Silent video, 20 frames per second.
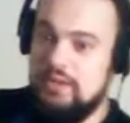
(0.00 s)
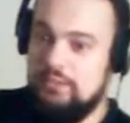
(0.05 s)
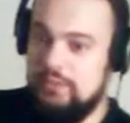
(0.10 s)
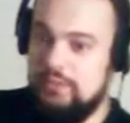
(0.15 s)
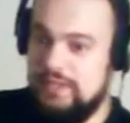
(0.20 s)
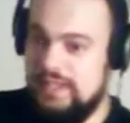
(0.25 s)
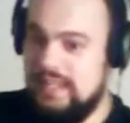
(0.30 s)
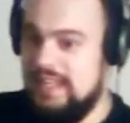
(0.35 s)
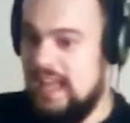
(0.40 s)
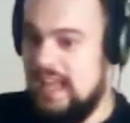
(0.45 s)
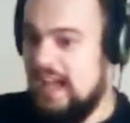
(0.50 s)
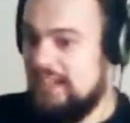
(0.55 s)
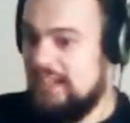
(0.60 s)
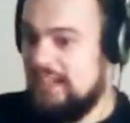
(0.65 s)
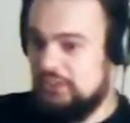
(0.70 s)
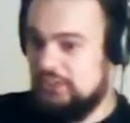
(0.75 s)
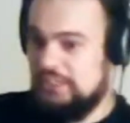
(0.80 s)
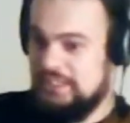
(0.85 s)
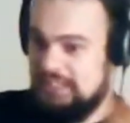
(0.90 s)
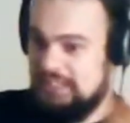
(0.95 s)
they actually
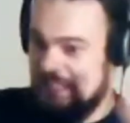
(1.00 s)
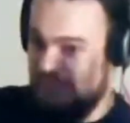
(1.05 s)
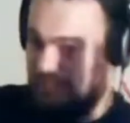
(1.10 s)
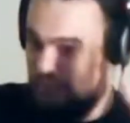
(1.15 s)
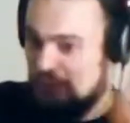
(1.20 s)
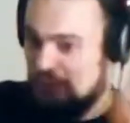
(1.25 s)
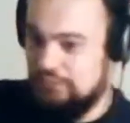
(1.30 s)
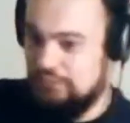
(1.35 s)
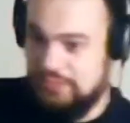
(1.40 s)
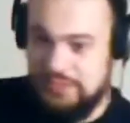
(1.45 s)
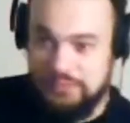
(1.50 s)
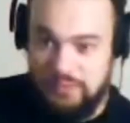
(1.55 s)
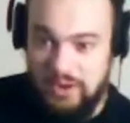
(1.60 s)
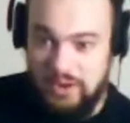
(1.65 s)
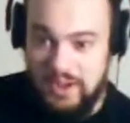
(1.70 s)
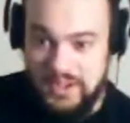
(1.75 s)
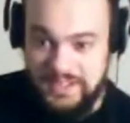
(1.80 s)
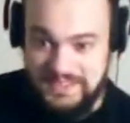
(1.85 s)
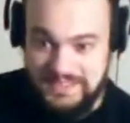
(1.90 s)
did something right.